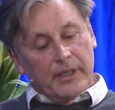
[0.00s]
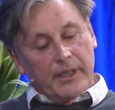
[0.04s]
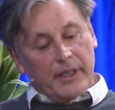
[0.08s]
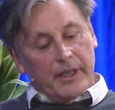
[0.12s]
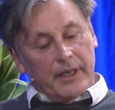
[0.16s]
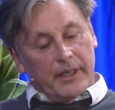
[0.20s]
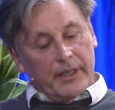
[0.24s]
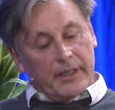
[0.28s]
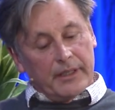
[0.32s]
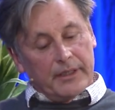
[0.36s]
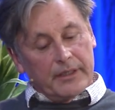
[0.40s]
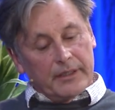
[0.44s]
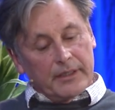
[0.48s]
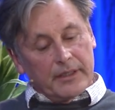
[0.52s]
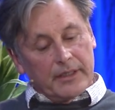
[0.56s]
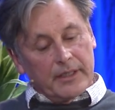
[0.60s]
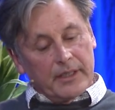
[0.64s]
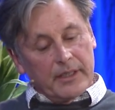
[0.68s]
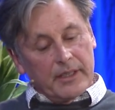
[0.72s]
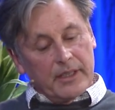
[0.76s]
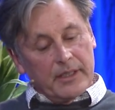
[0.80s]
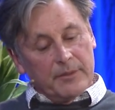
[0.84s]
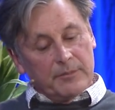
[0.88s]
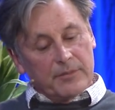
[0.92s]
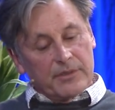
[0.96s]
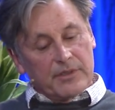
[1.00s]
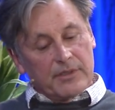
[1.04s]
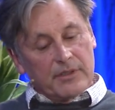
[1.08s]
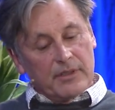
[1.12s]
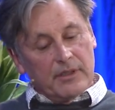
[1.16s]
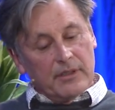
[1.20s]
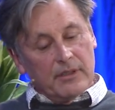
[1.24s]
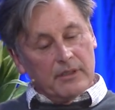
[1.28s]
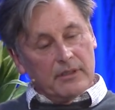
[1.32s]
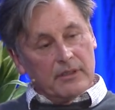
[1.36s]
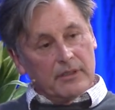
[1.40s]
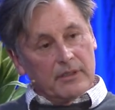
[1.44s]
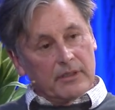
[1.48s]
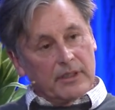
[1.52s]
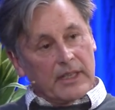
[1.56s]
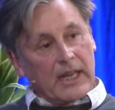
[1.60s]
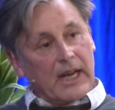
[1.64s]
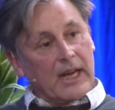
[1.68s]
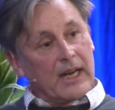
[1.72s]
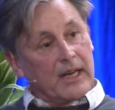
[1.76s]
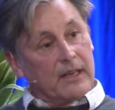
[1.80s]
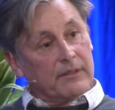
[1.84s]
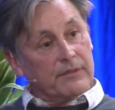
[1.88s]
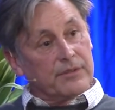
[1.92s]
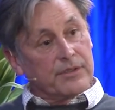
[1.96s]
uh, keeps her
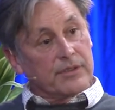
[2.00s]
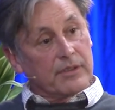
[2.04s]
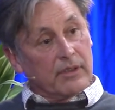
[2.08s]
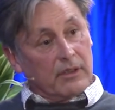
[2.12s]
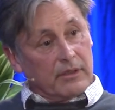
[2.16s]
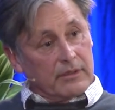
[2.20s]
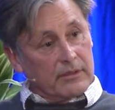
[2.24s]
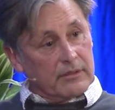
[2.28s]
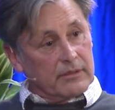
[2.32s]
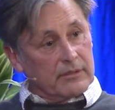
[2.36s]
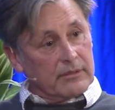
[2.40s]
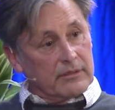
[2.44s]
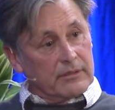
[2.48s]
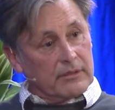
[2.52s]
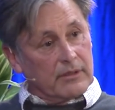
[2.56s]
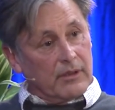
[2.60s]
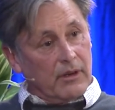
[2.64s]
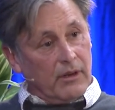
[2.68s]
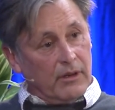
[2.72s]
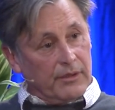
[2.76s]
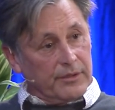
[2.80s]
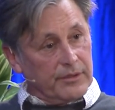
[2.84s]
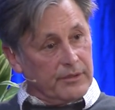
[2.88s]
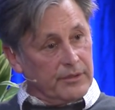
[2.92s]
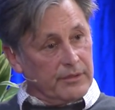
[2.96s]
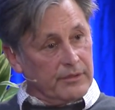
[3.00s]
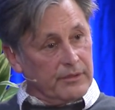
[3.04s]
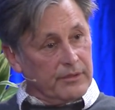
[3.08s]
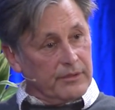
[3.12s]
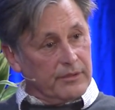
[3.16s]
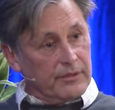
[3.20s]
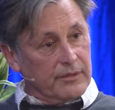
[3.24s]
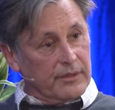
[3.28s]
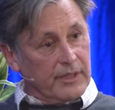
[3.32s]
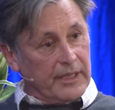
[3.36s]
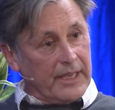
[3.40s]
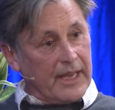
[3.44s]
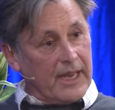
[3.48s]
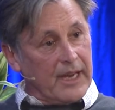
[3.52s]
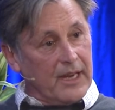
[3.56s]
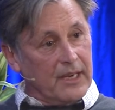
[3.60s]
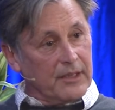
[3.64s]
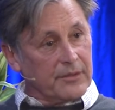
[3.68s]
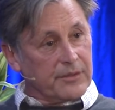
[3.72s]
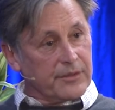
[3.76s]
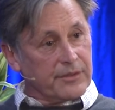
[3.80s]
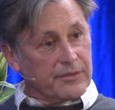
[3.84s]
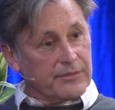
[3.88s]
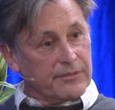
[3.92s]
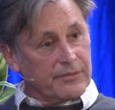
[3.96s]
calves on on the
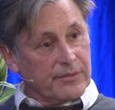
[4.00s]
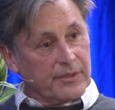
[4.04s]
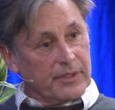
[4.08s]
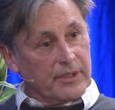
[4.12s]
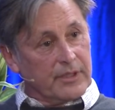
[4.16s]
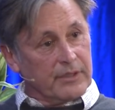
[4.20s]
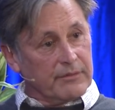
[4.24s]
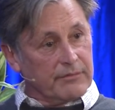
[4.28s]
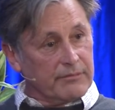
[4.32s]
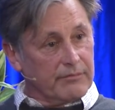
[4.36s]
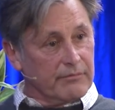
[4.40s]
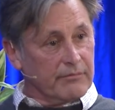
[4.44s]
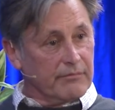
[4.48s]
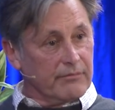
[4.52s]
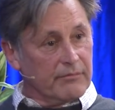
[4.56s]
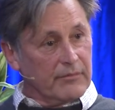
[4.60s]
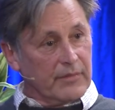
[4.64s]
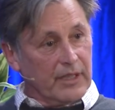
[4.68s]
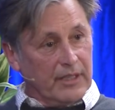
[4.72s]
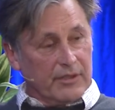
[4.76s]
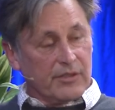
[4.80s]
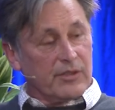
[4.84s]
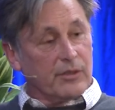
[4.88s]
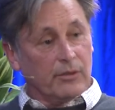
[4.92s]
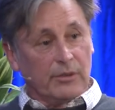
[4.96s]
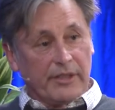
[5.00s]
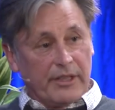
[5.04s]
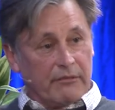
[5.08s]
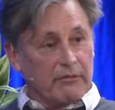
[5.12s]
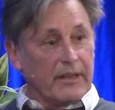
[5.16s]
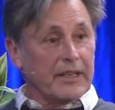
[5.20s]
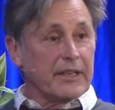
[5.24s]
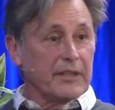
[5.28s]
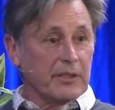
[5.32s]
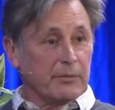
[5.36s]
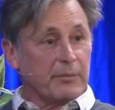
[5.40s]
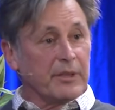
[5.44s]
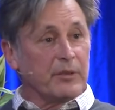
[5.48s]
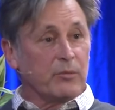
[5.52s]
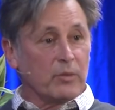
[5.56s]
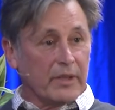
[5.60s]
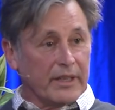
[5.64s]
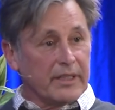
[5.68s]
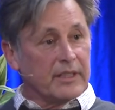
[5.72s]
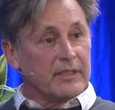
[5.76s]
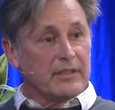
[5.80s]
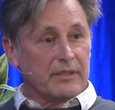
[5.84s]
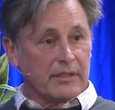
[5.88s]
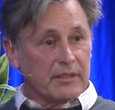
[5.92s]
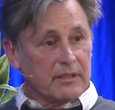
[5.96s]
cows for until they're ready to be
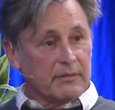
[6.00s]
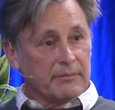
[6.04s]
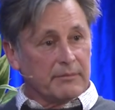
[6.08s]
weaned at